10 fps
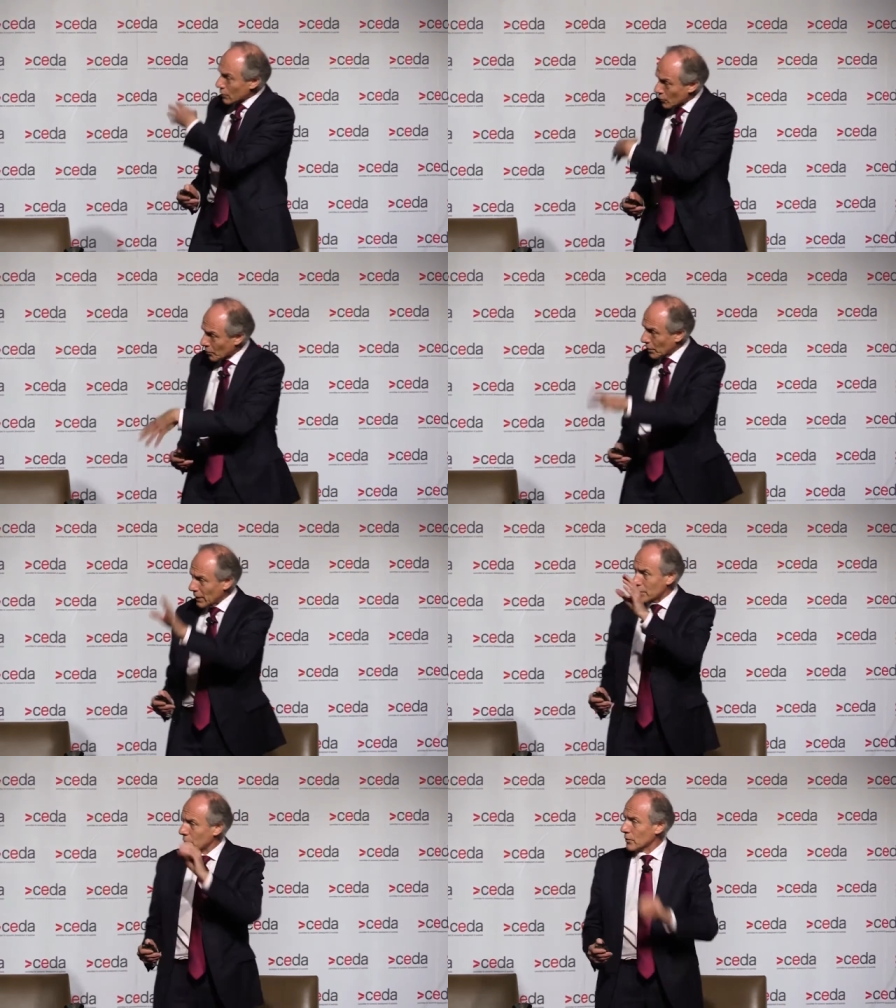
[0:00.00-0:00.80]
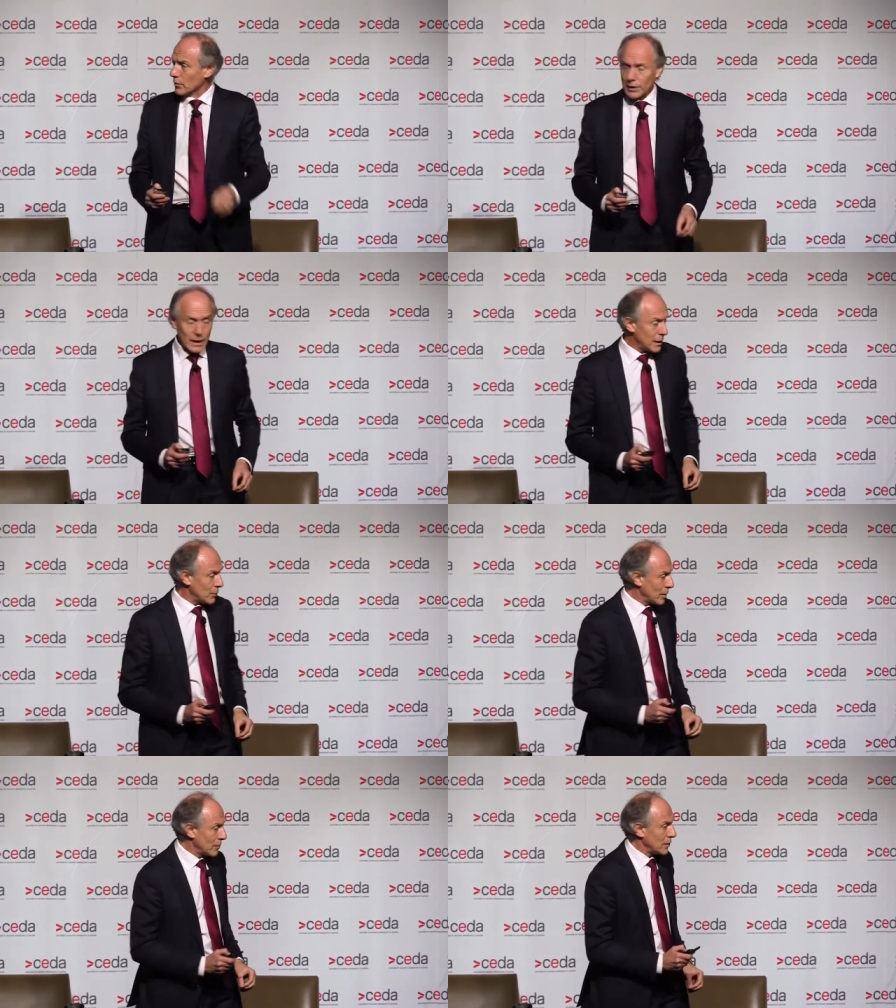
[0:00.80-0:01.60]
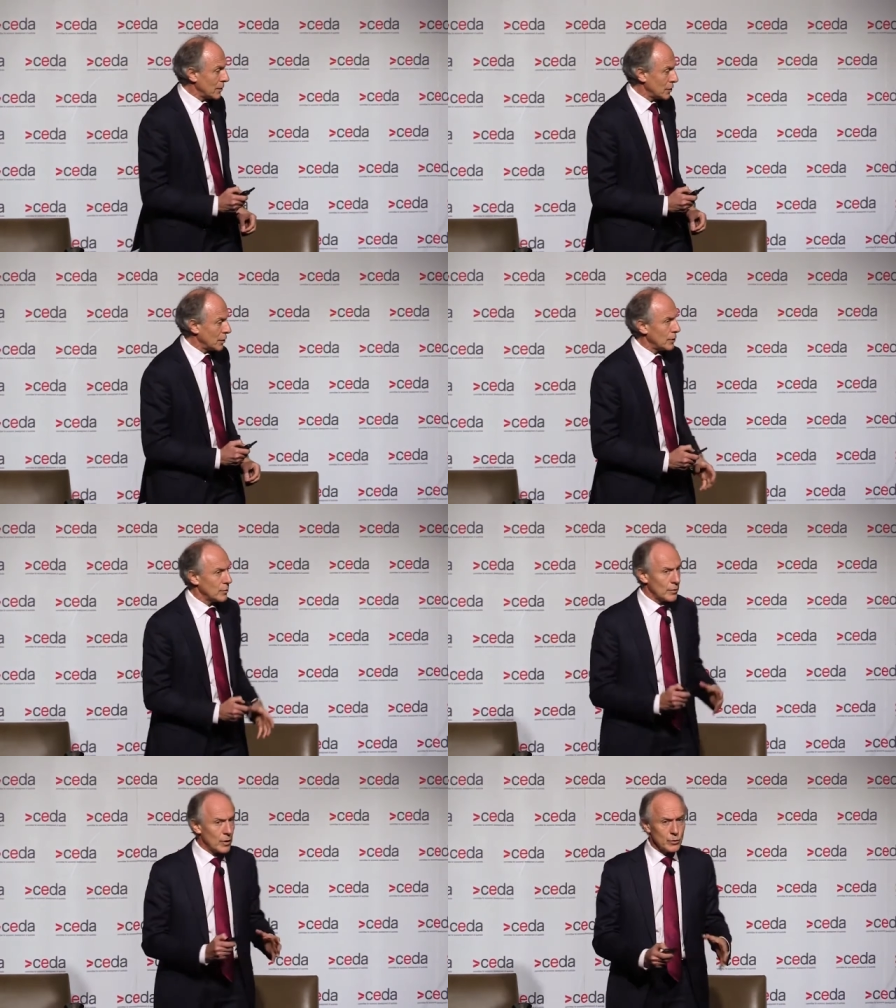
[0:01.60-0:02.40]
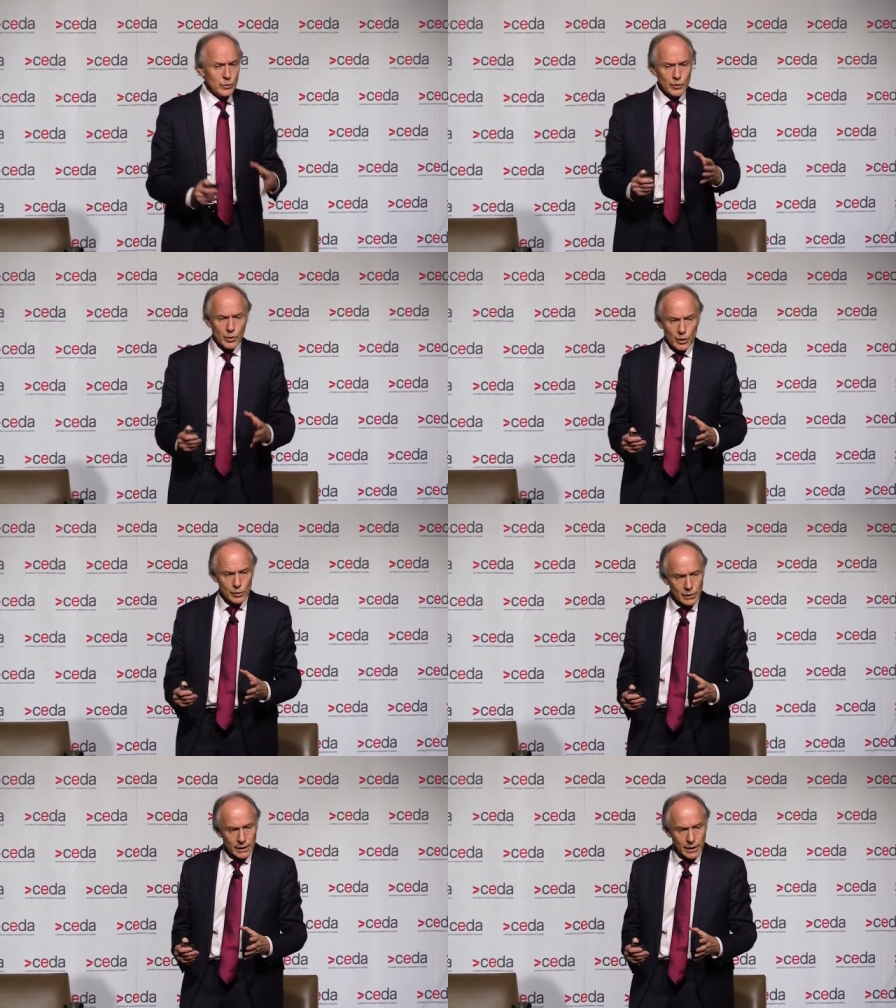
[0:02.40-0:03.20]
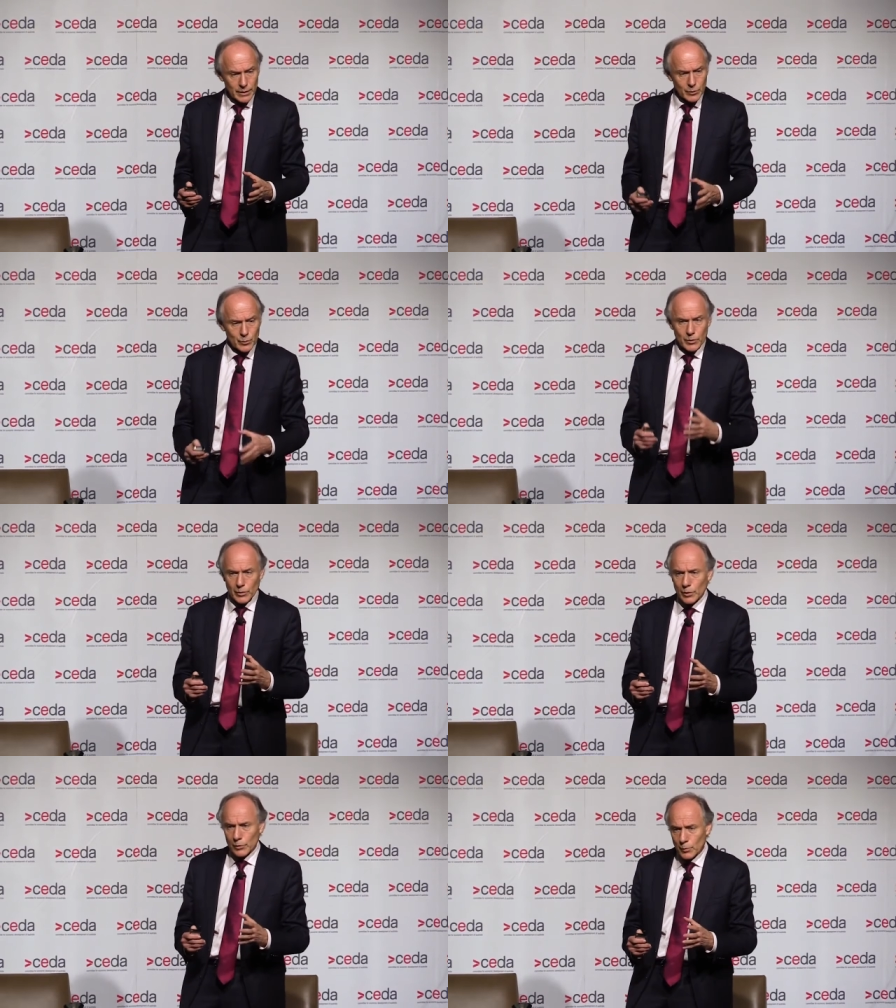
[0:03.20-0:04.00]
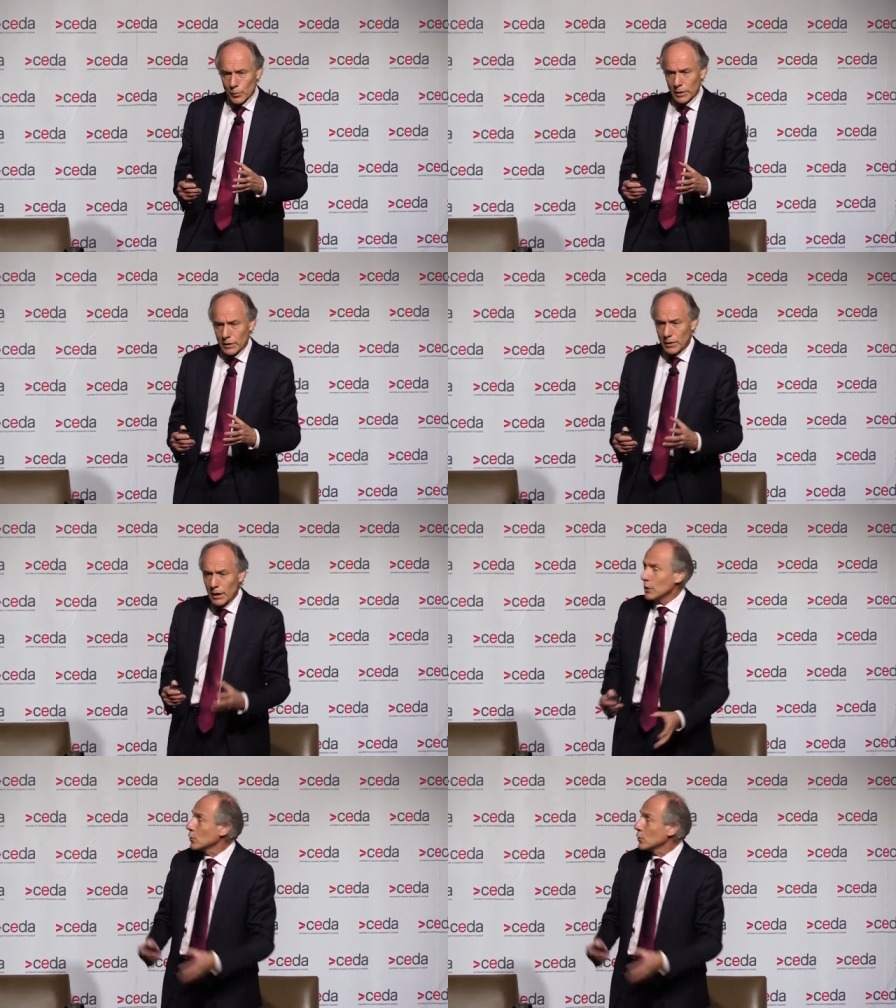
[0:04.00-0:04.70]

replace the 81% share of oil, coal, and gas with solar and wind,